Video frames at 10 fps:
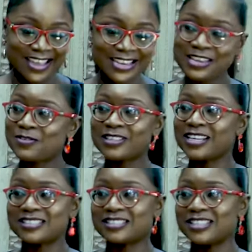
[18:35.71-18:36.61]
I didn't
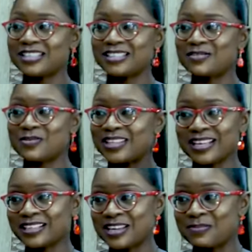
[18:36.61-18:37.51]
even hesitate
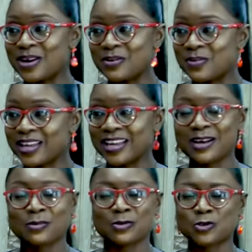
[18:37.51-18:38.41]
when that came my
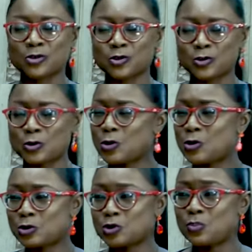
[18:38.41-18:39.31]
way. I was
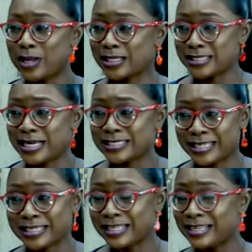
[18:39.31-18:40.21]
so super
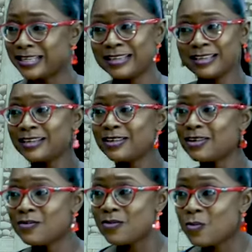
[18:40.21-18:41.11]
excited.
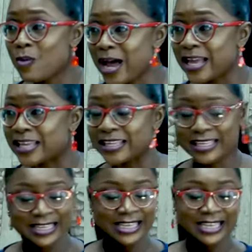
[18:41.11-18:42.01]
Why?
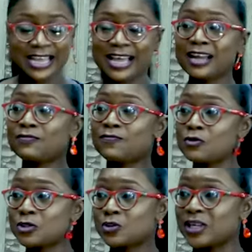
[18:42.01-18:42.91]
I had
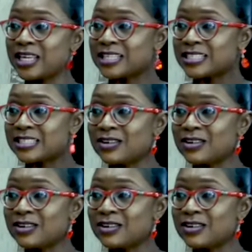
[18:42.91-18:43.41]
food to eat.